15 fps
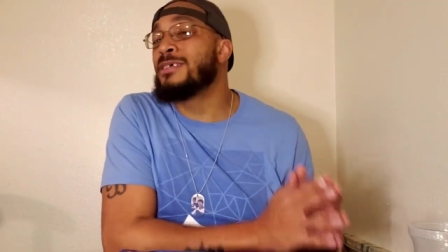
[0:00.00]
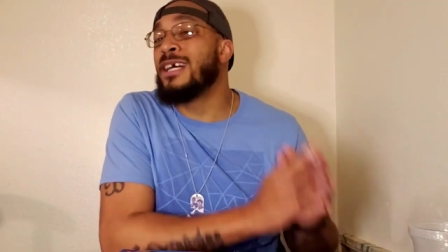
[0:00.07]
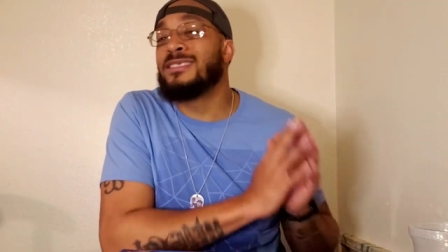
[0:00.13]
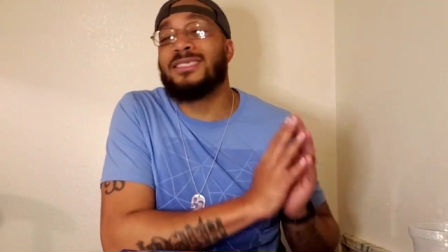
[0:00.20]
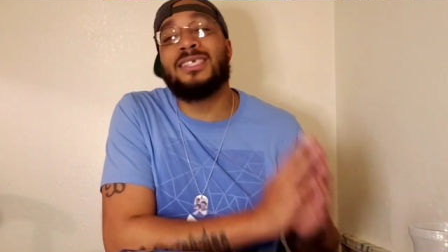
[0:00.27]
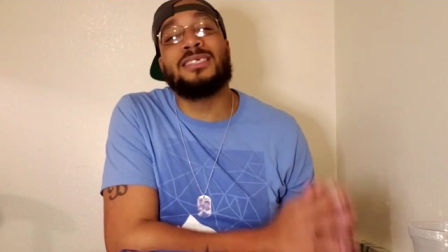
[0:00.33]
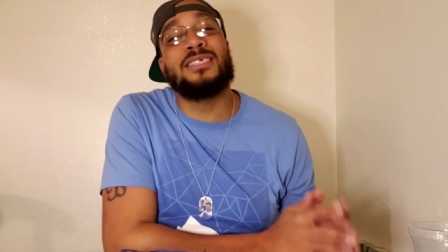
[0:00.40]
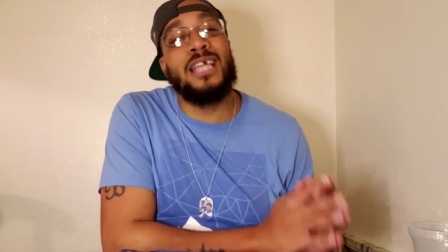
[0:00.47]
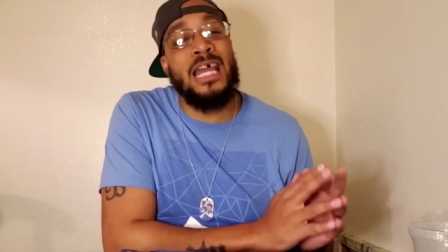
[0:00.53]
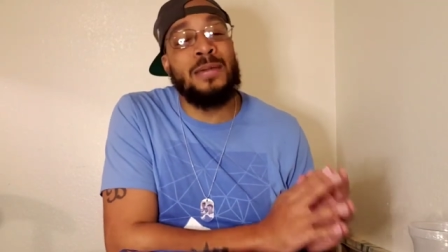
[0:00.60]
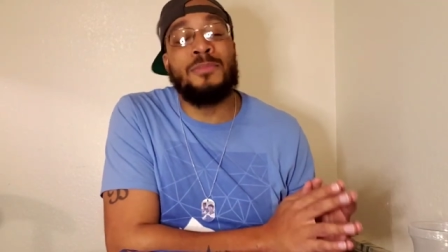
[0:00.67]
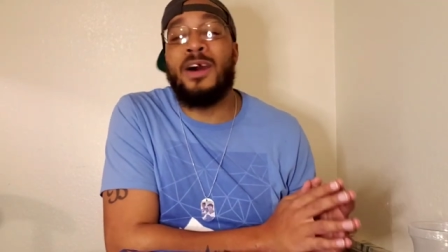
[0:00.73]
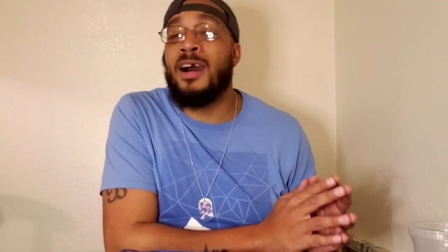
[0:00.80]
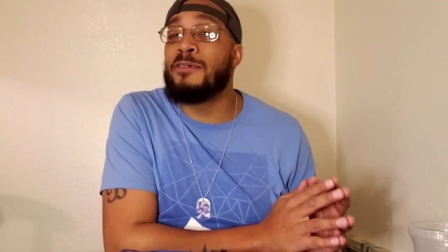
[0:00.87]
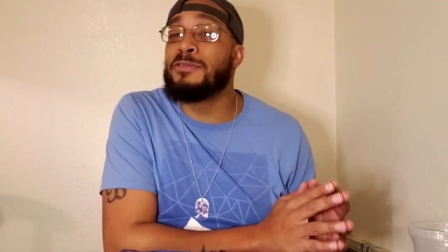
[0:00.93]
I just
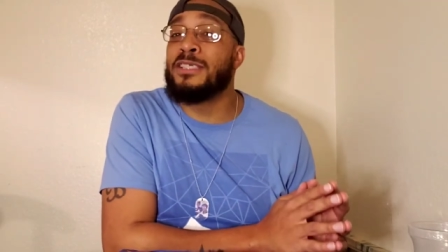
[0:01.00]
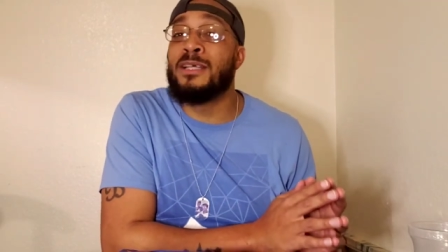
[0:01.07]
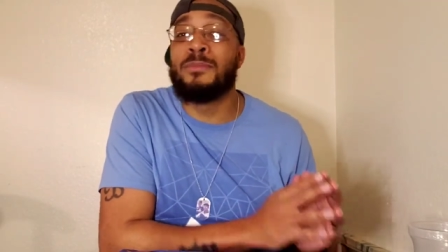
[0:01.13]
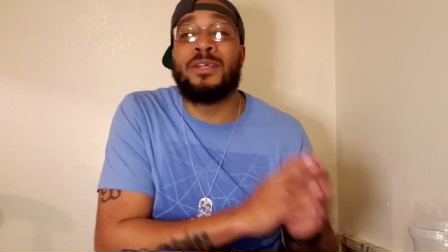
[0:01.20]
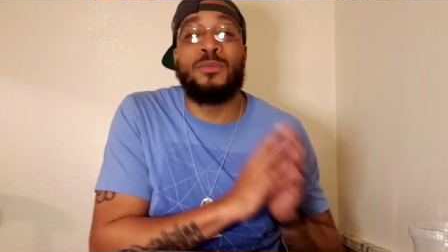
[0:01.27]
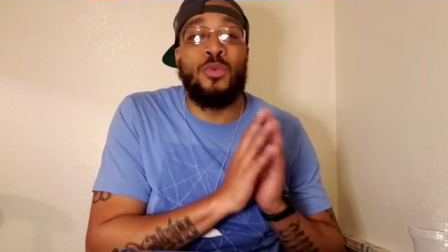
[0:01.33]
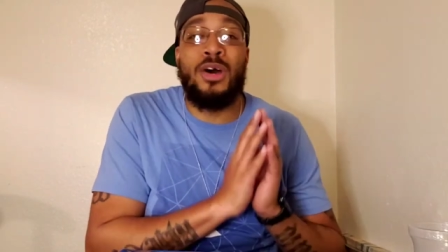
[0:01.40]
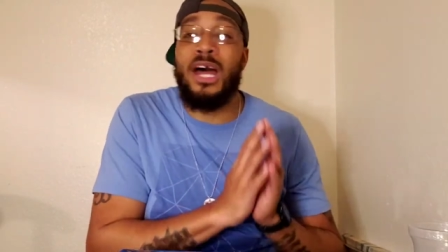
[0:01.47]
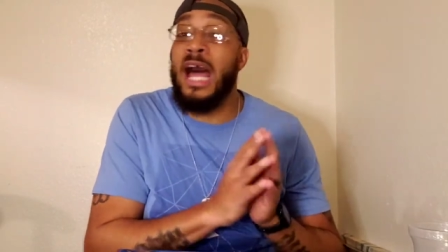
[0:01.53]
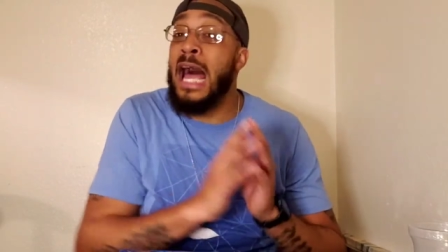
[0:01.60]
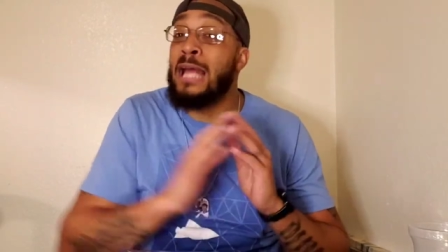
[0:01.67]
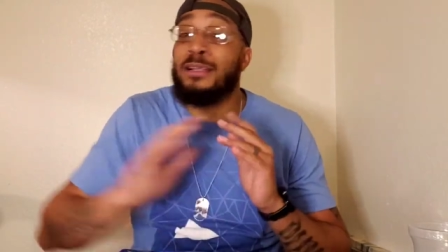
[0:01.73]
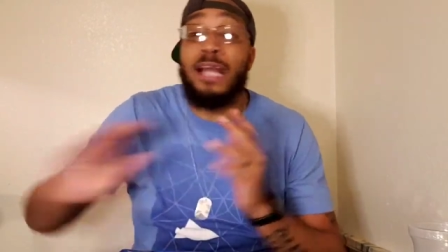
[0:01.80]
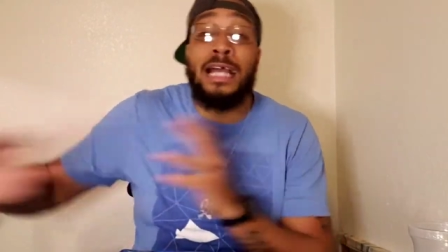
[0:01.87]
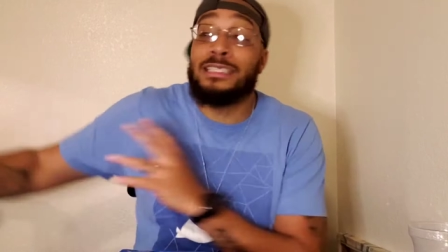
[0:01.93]
came off them and
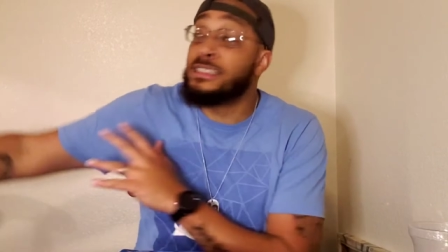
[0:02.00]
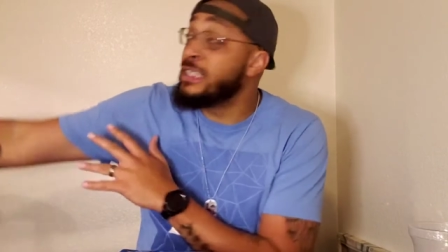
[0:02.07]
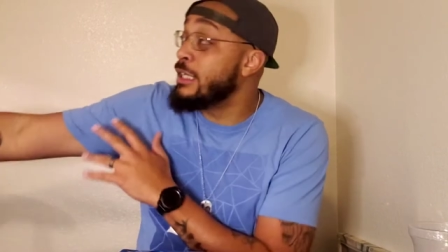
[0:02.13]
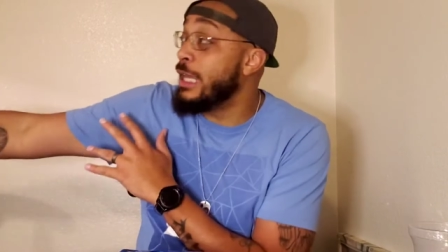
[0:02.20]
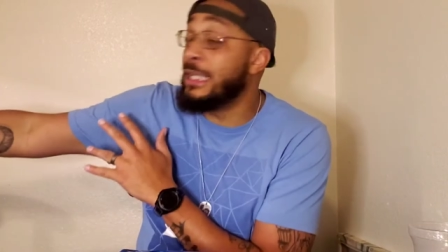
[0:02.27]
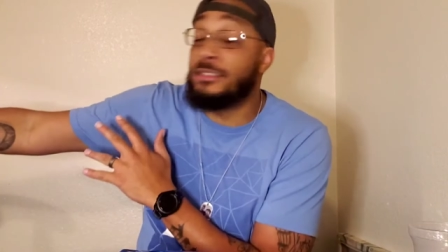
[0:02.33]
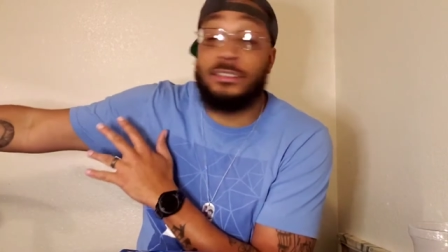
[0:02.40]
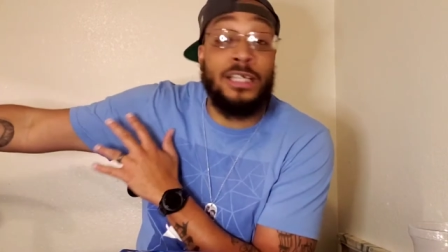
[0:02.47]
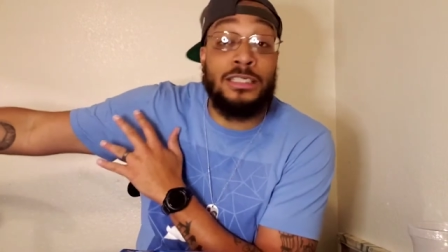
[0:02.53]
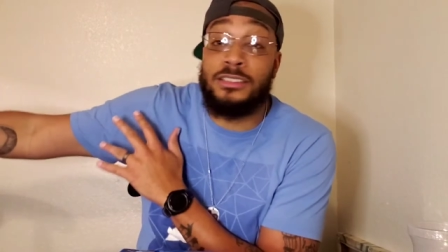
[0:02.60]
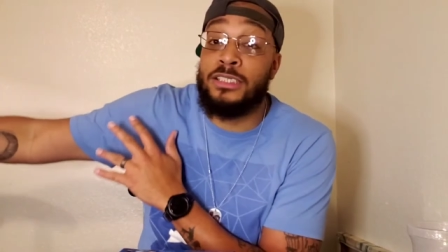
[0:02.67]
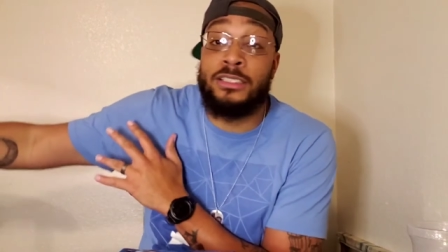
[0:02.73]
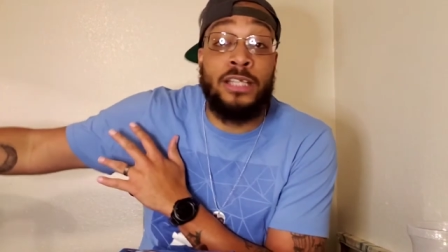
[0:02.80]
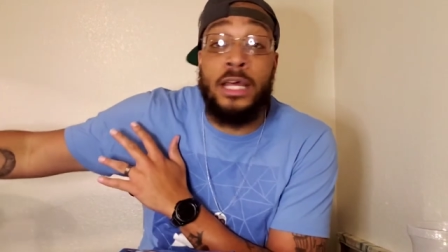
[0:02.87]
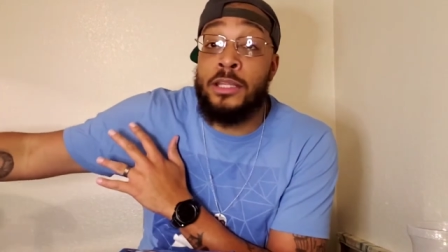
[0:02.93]
I, I still ain't
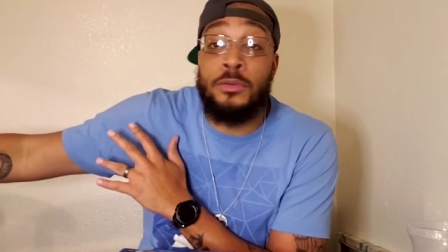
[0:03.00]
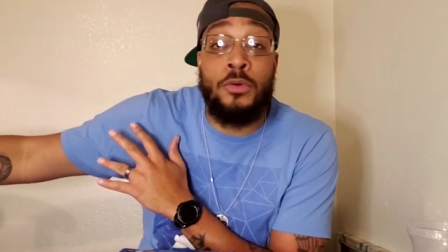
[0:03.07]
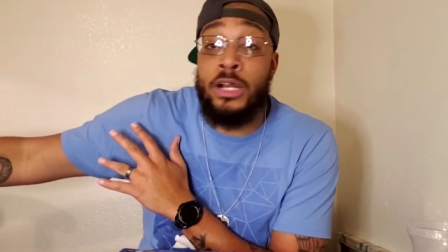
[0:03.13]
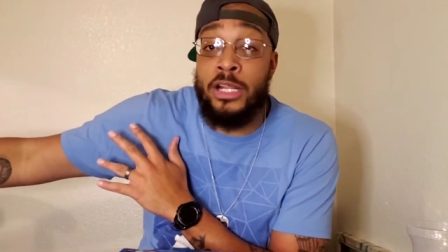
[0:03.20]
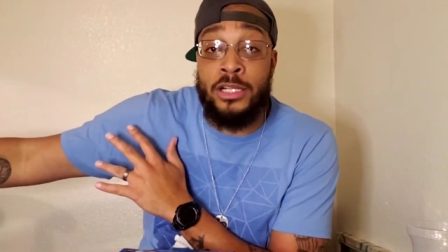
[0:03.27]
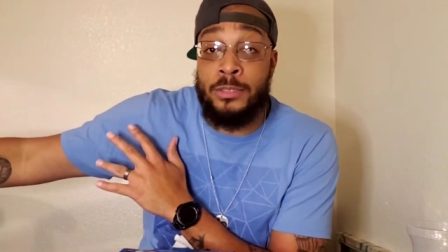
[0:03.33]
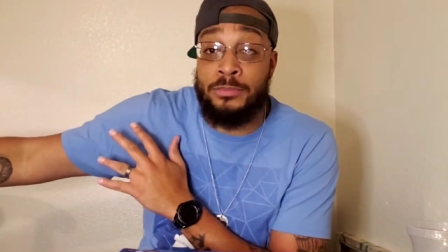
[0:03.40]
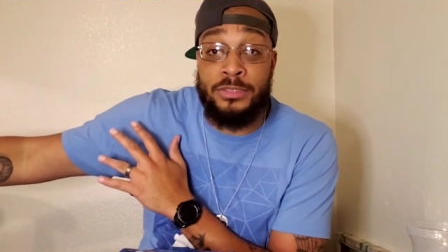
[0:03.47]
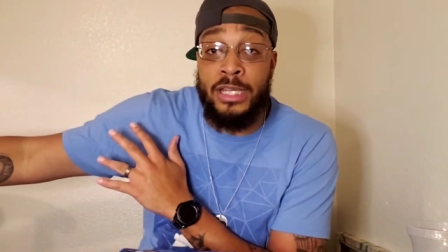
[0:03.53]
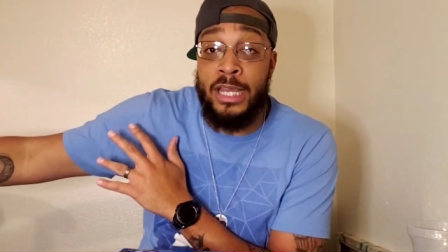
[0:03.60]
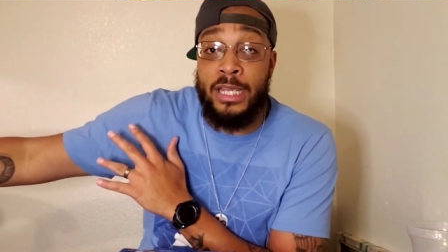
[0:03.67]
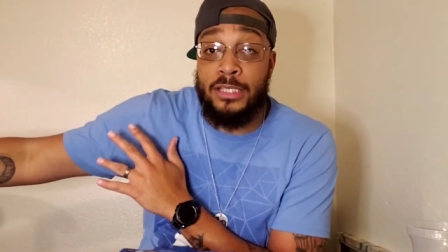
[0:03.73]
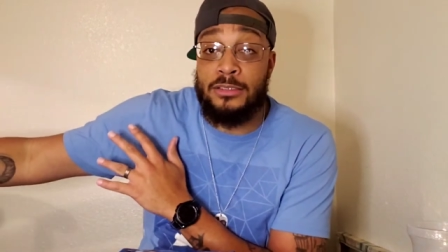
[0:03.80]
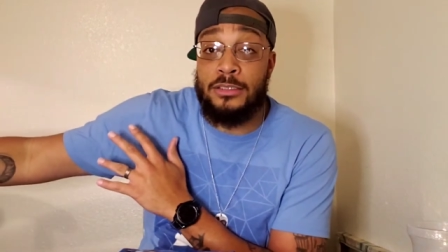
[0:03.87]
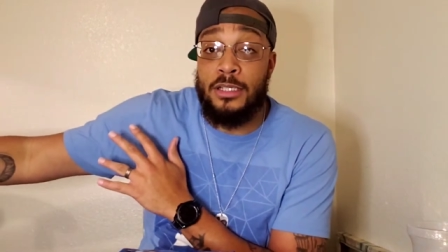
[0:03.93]
touched another one of them
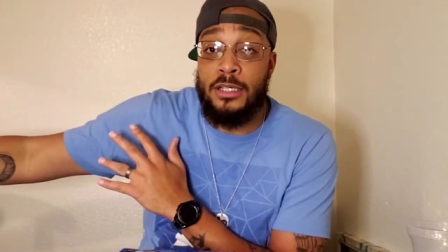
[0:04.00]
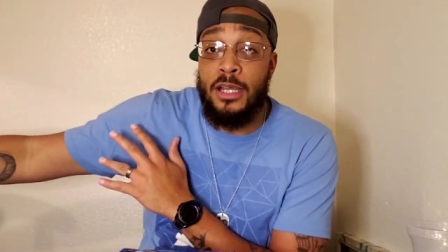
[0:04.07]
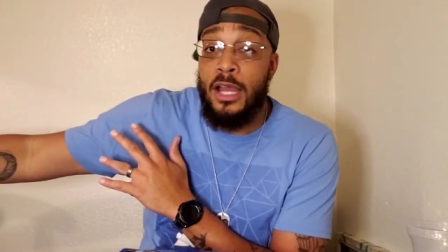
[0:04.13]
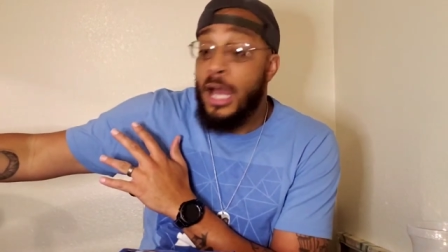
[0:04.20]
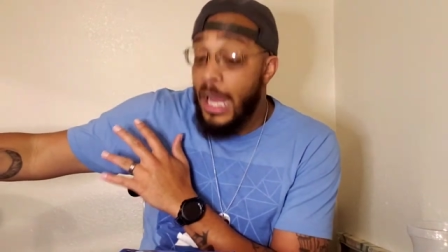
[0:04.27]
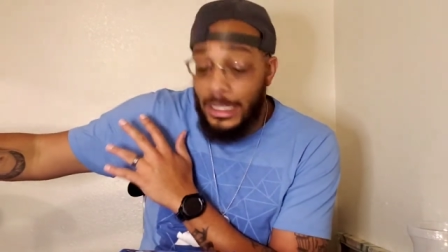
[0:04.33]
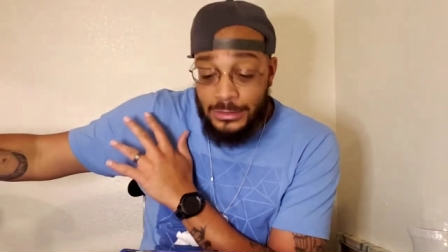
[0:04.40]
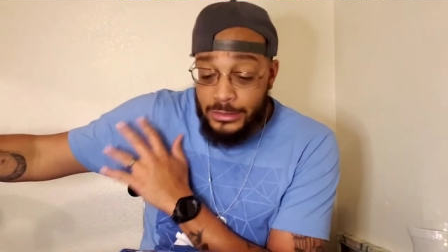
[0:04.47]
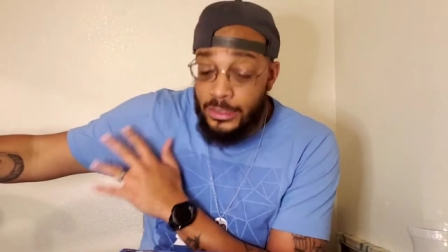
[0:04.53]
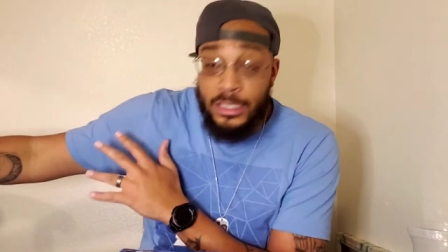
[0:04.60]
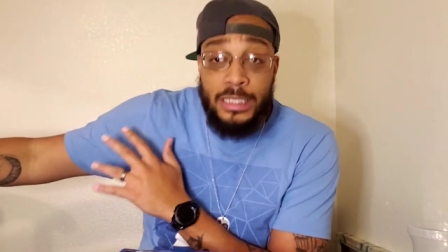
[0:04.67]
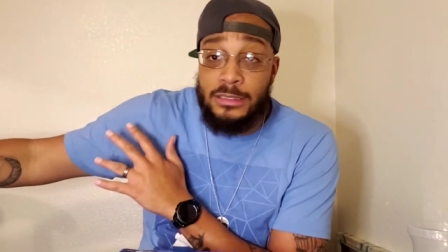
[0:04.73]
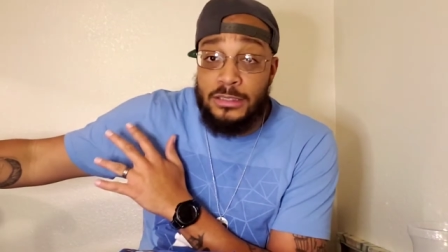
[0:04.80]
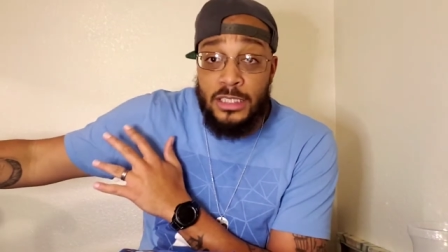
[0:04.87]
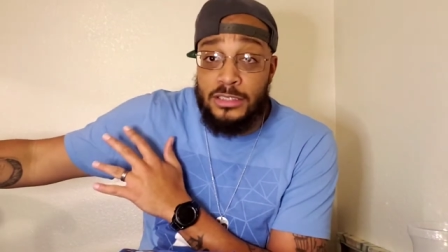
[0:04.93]
things. I still
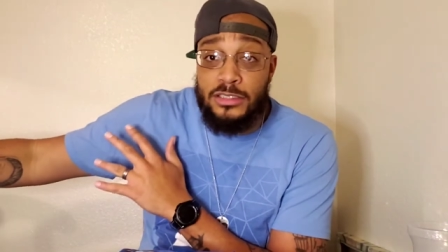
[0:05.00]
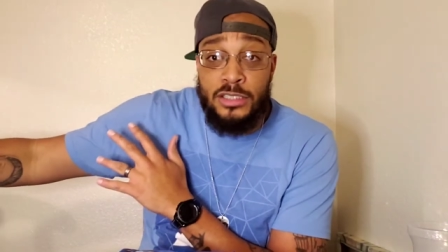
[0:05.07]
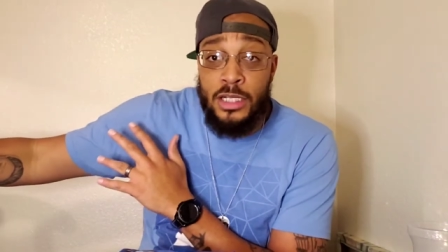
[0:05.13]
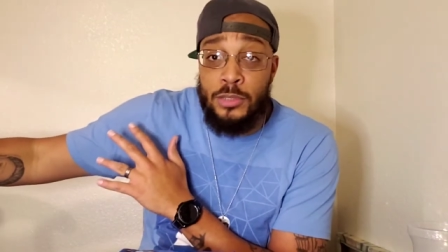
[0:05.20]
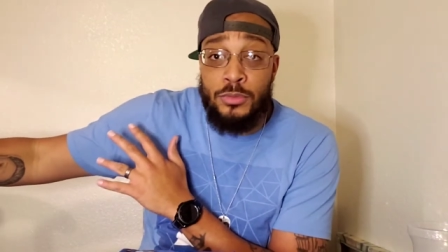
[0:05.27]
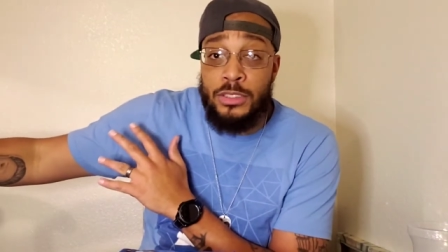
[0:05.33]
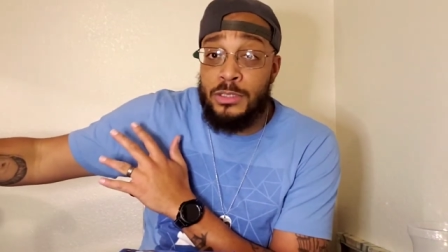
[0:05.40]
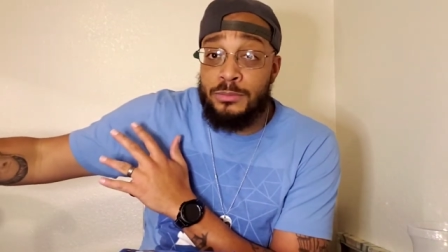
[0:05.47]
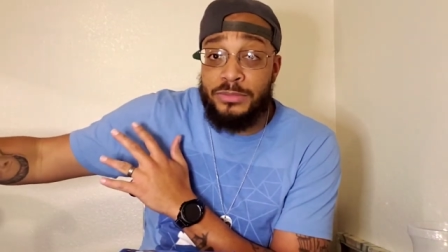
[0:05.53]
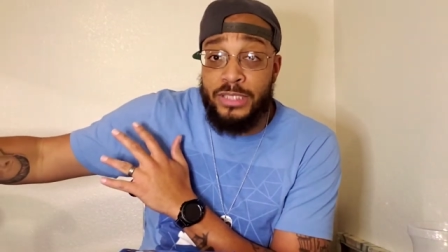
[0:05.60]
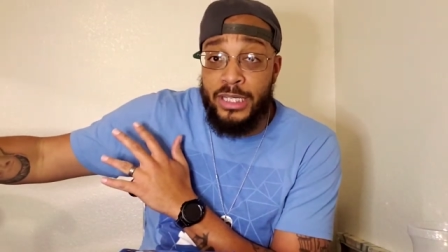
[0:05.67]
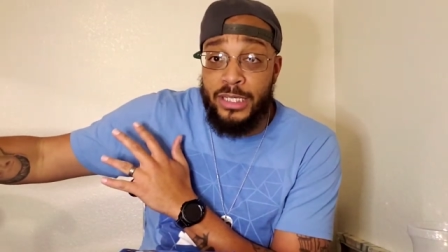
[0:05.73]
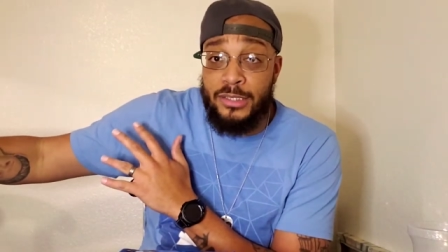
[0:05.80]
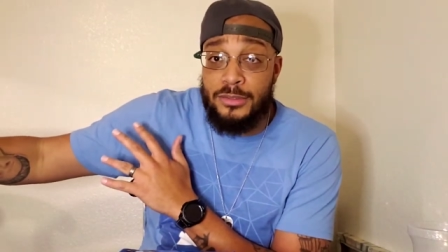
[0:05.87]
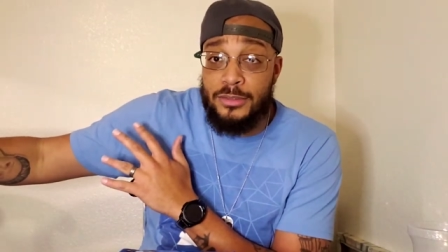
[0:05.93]
ain't touched another one of them
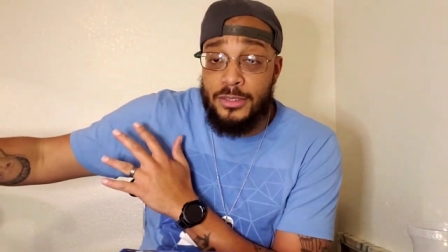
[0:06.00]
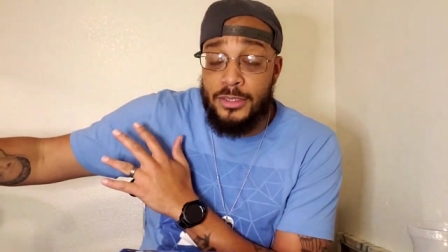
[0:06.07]
things.